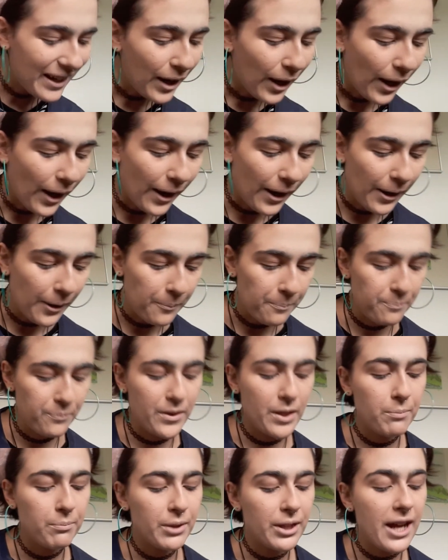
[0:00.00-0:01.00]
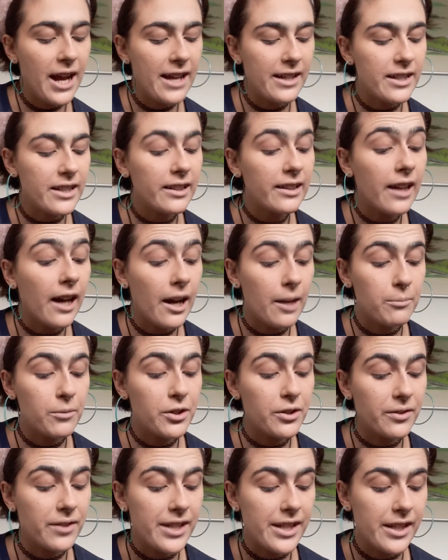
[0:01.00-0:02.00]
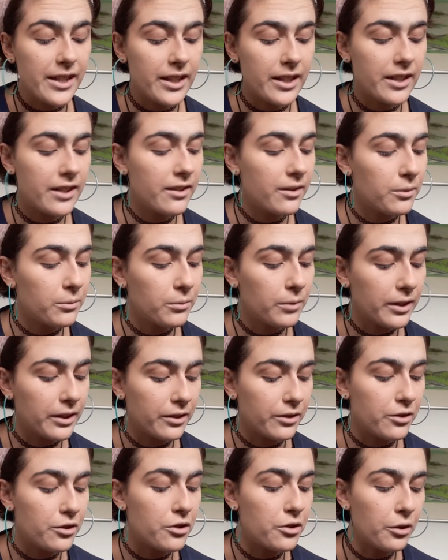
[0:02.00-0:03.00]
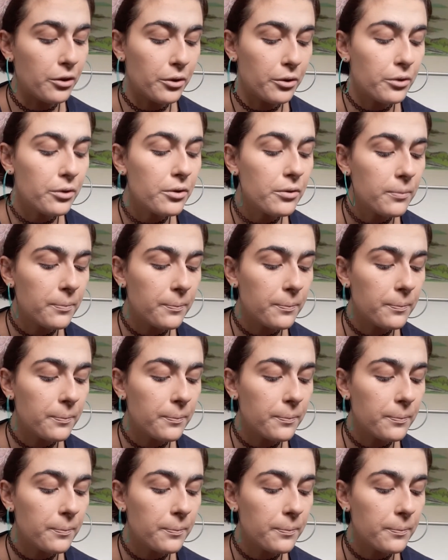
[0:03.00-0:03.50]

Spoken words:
But any lime green will do.